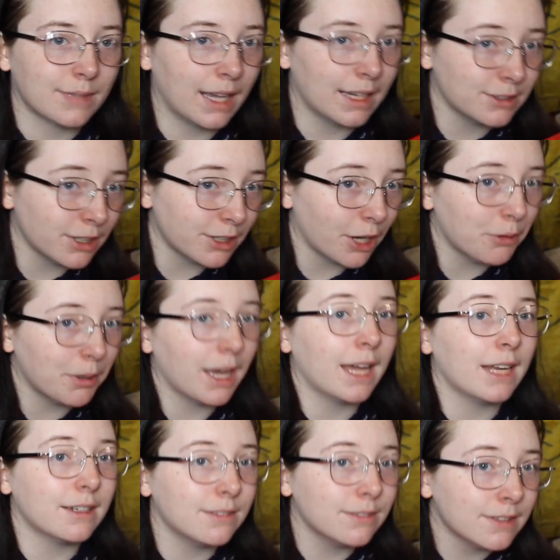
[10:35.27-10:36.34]
as I go
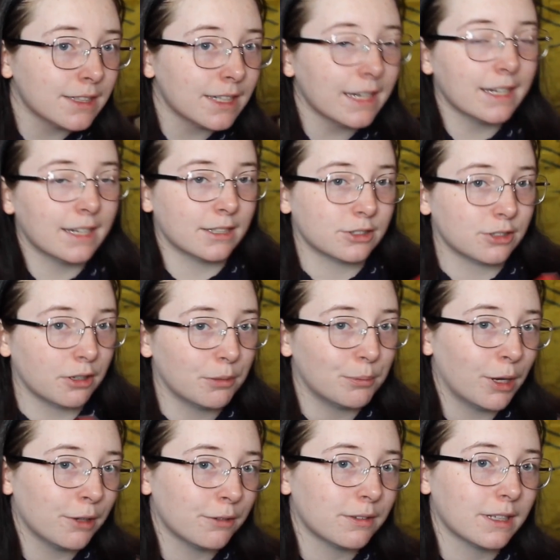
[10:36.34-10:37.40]
ahead in the year. So I'm
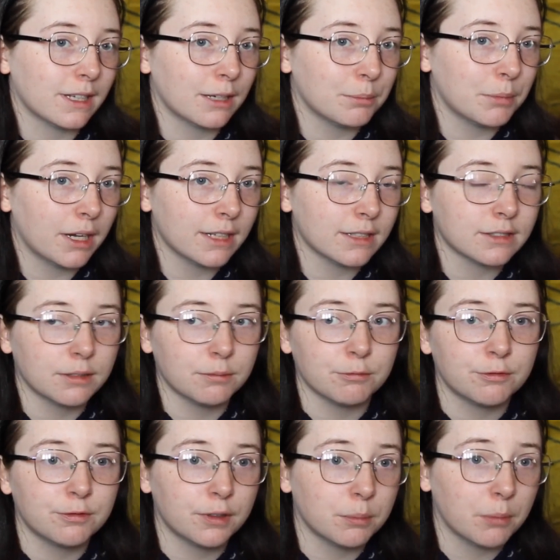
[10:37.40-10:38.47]
hopefully going to buy some
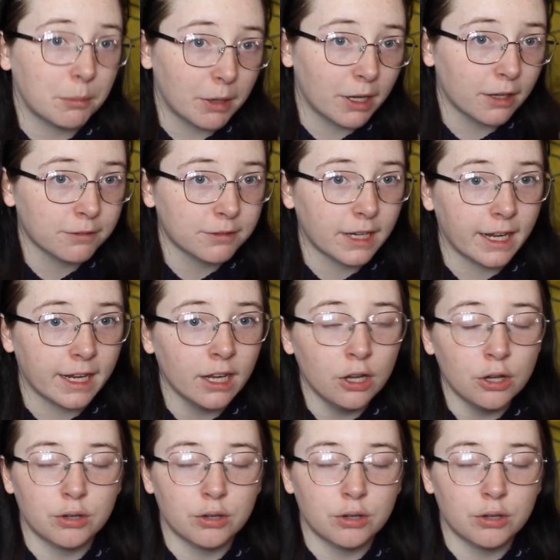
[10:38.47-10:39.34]
for my birthday,